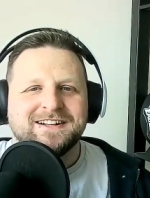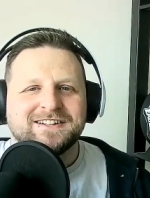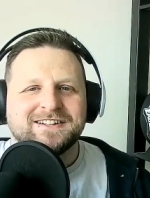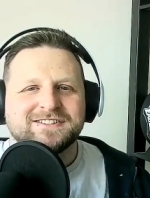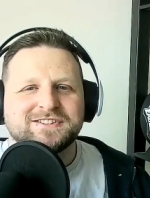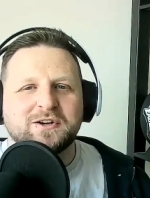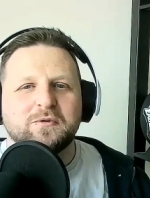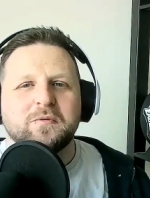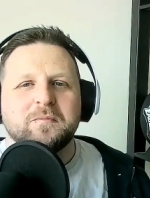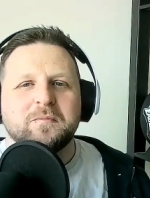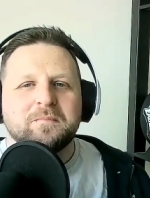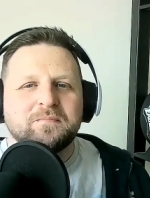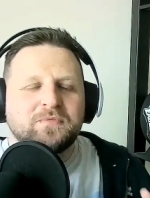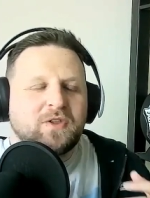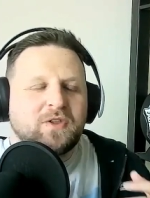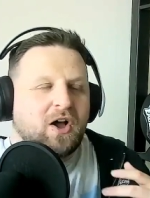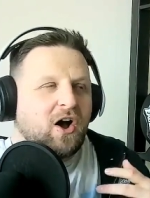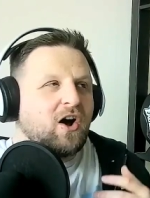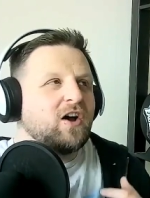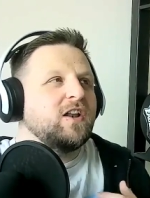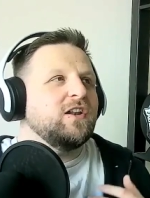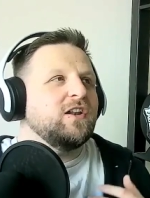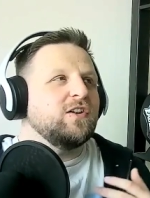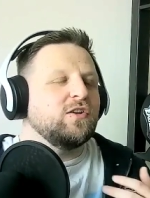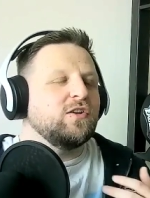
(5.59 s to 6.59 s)
So,
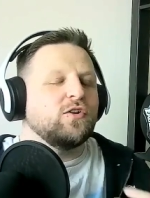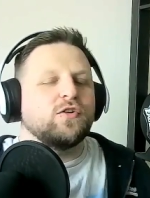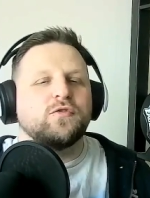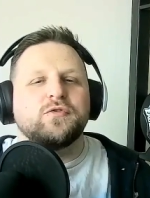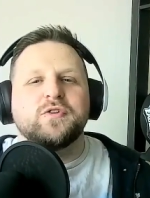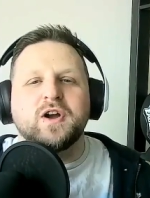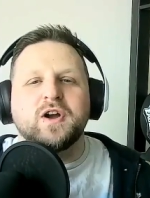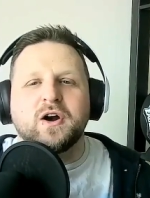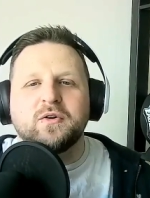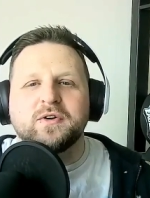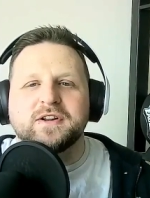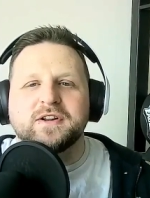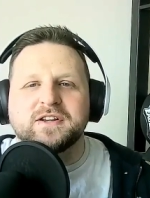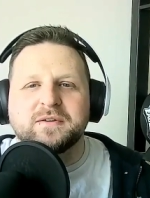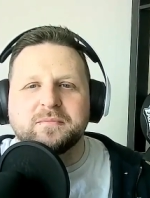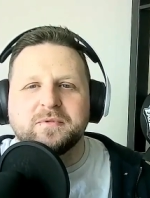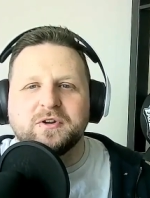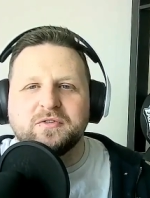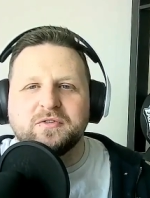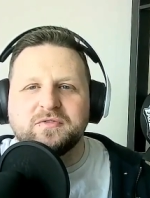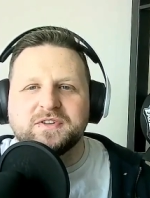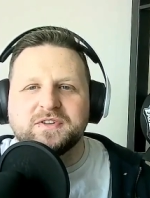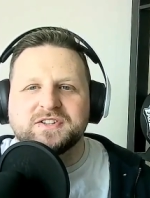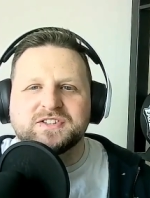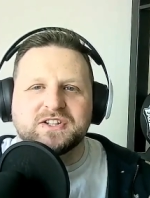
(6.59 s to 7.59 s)
I love going to
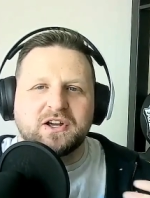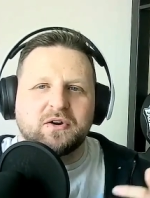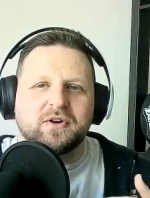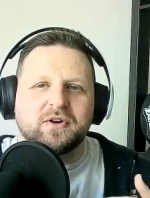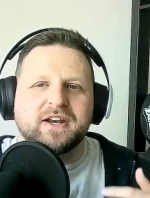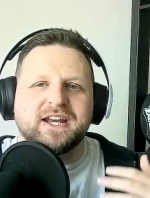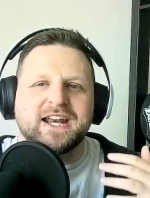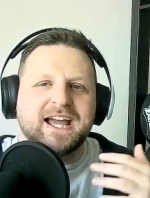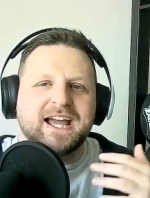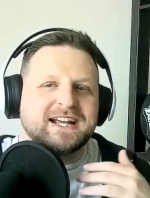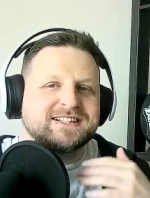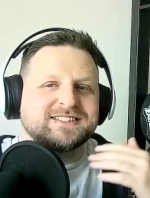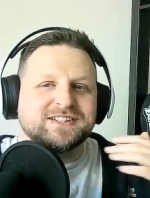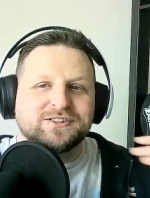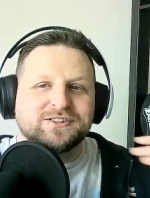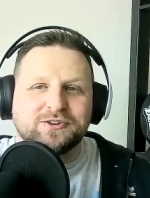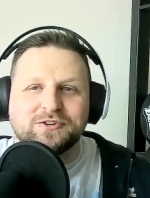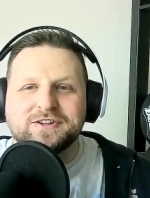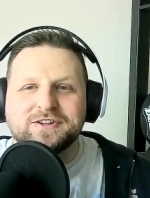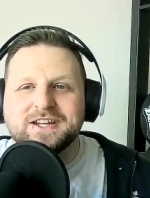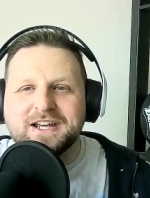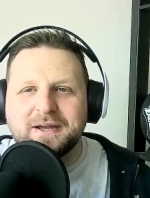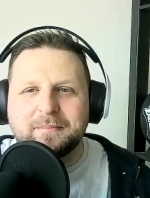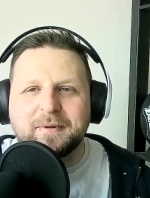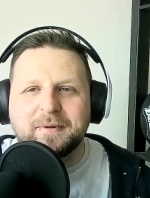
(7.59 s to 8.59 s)
movies knowing next to
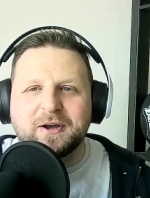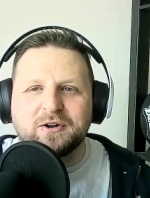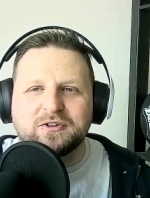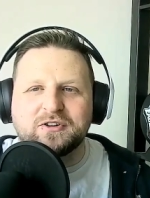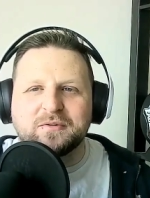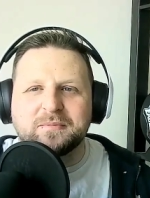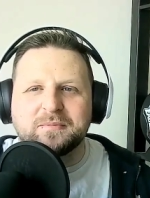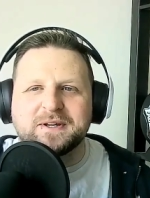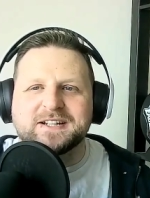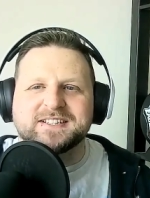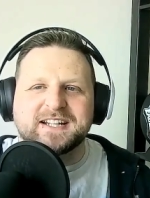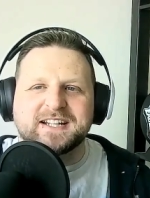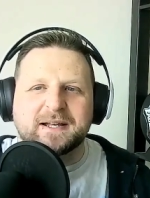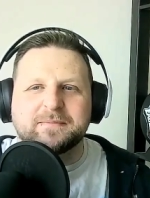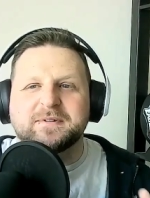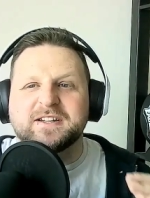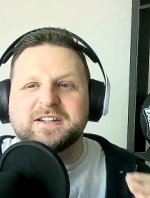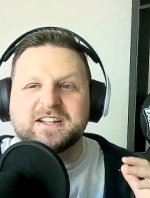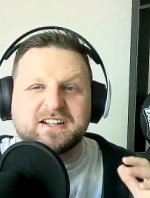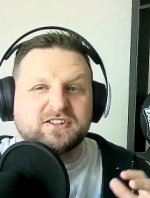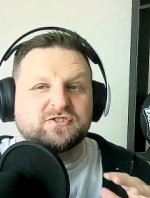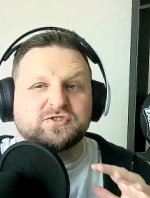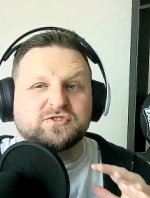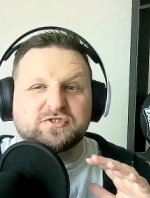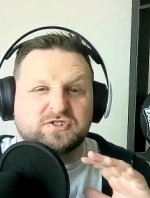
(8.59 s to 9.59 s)
nothing about them except
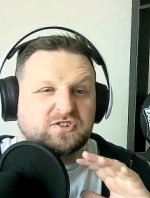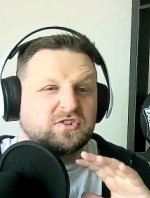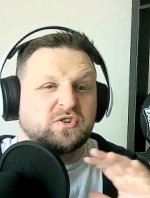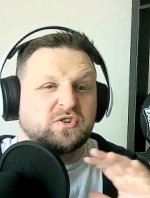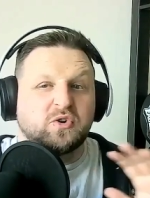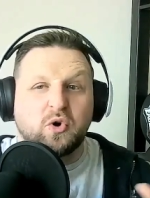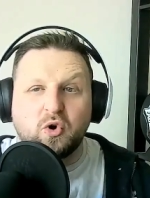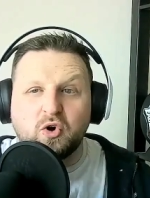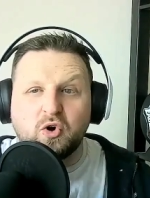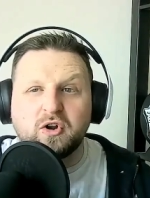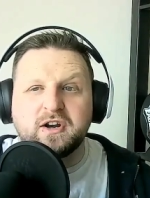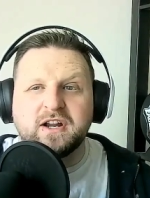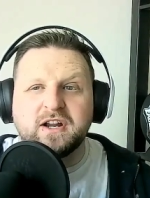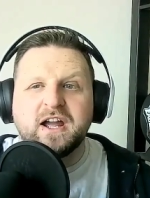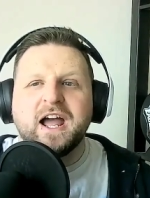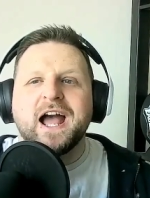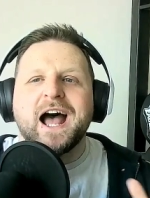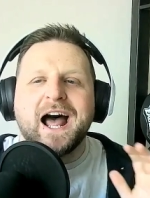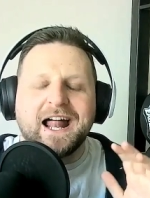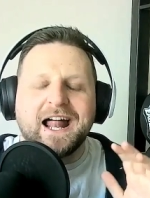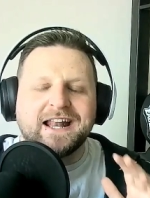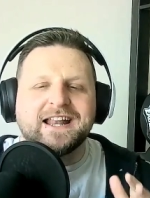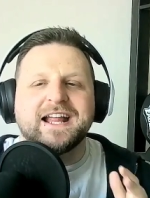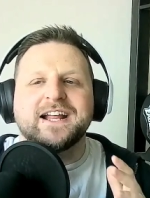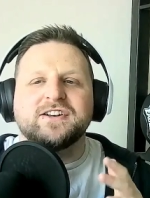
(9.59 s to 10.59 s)
that they're just good
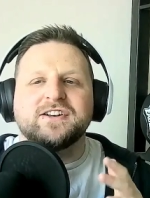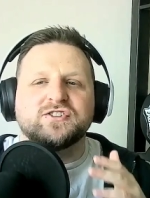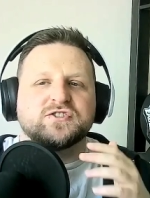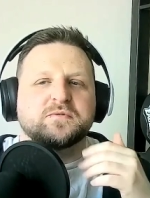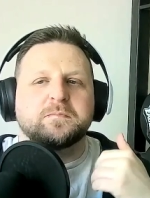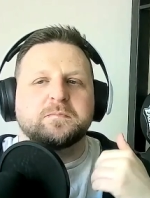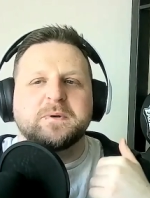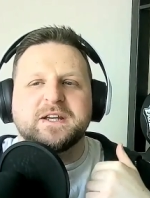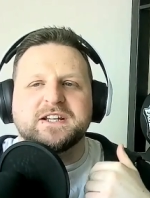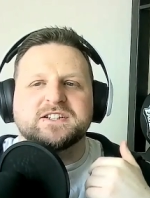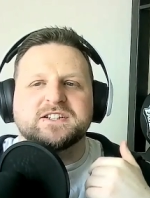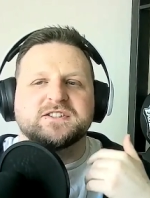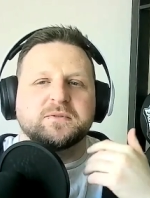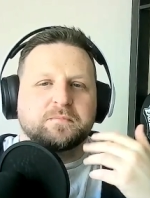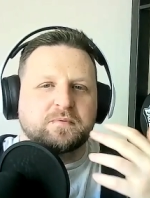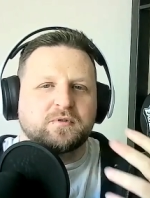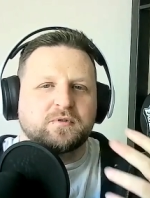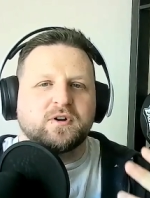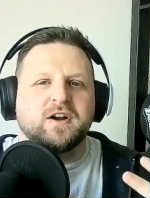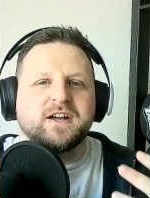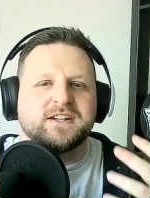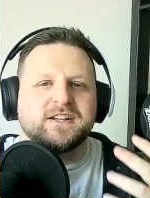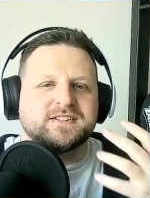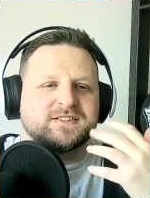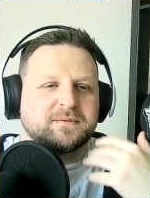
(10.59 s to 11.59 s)
and then just being
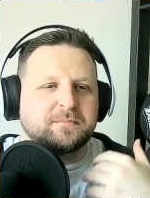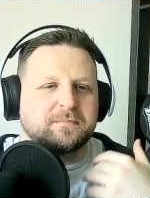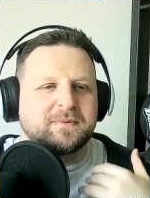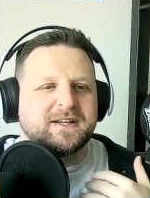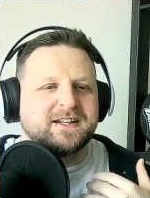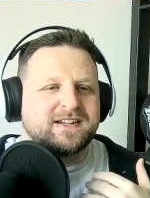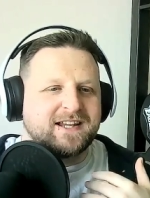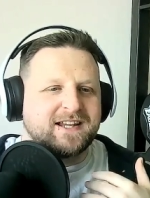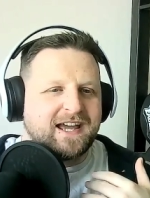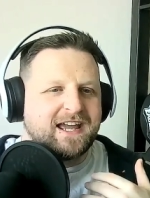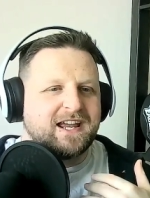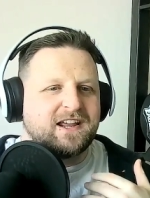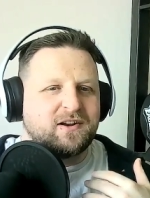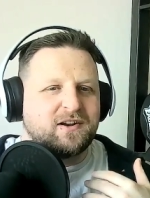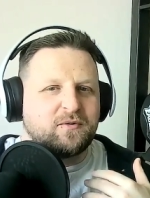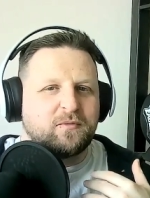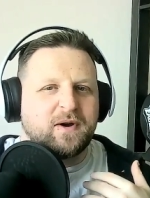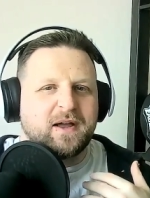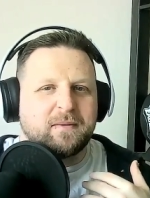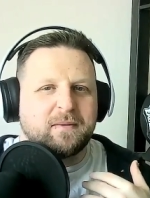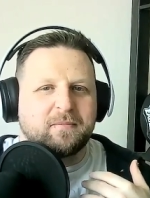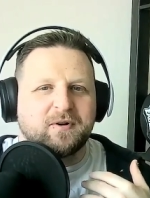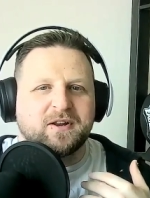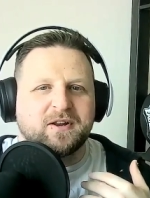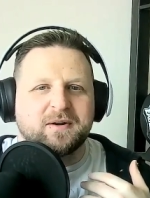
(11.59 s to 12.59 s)
surprised and being taken
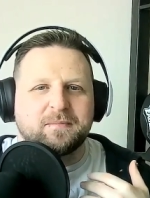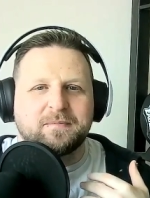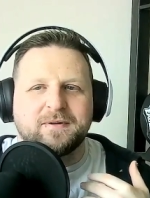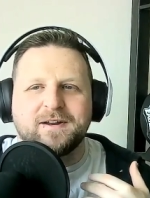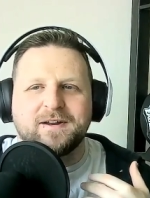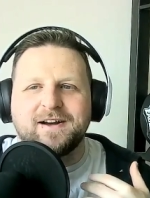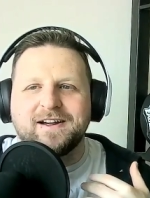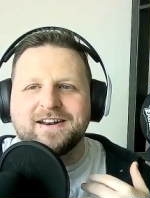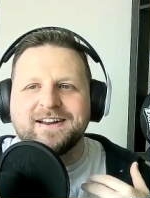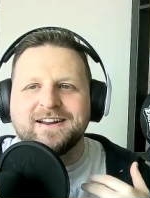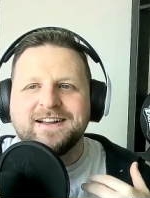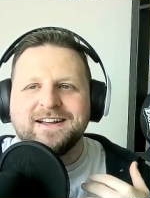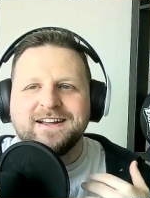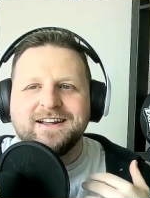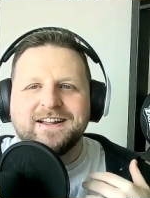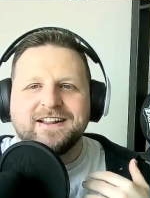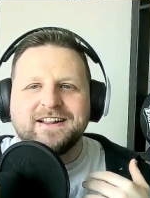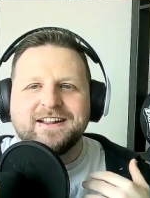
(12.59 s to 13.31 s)
away by the plot.